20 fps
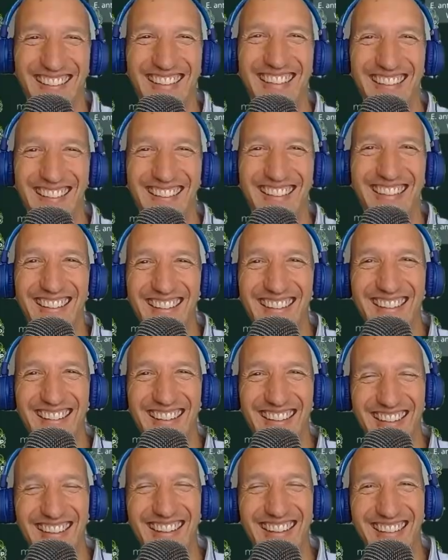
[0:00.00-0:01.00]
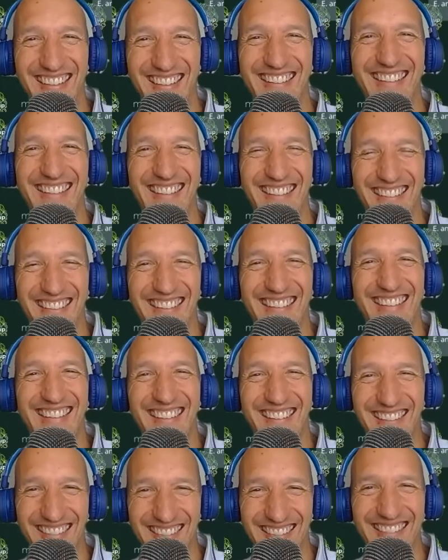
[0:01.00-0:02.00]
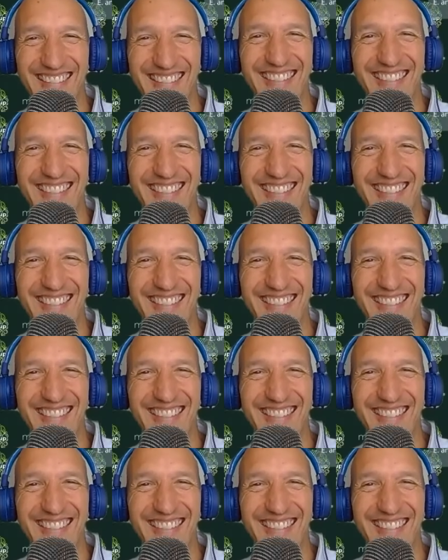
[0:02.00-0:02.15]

can ignore them too, because